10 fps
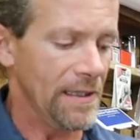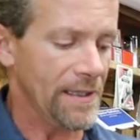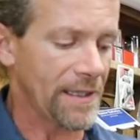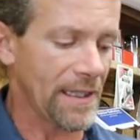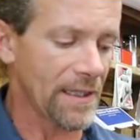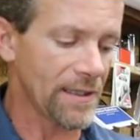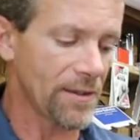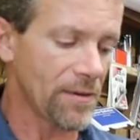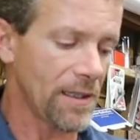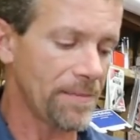It's got a
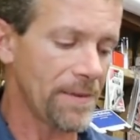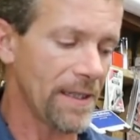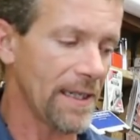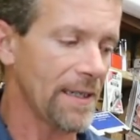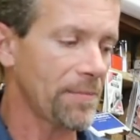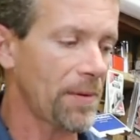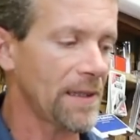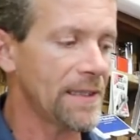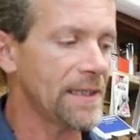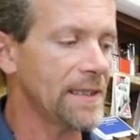little up and down
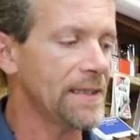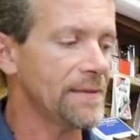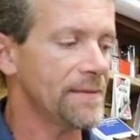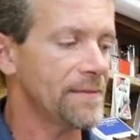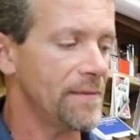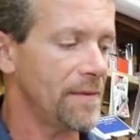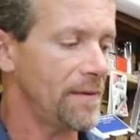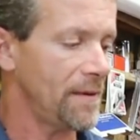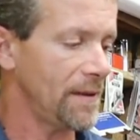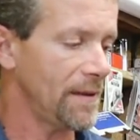play in it.
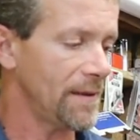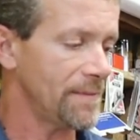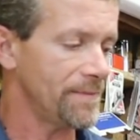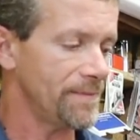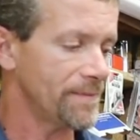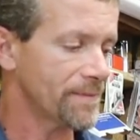Um,